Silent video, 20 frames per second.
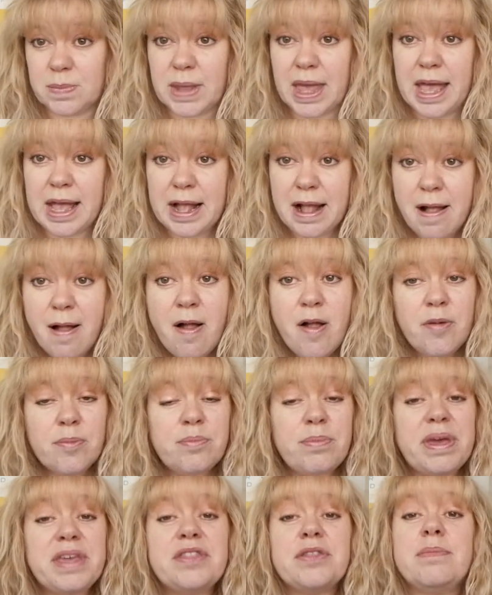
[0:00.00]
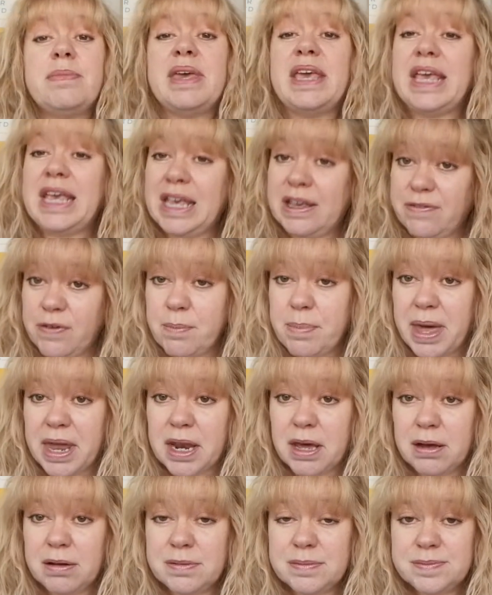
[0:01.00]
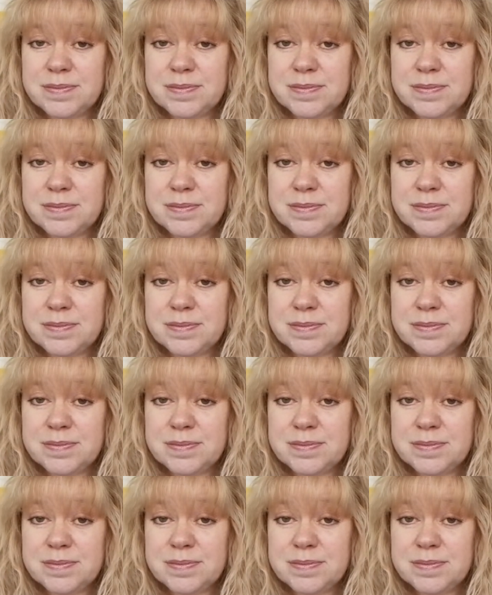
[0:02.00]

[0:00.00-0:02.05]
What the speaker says: okay? Make them even better.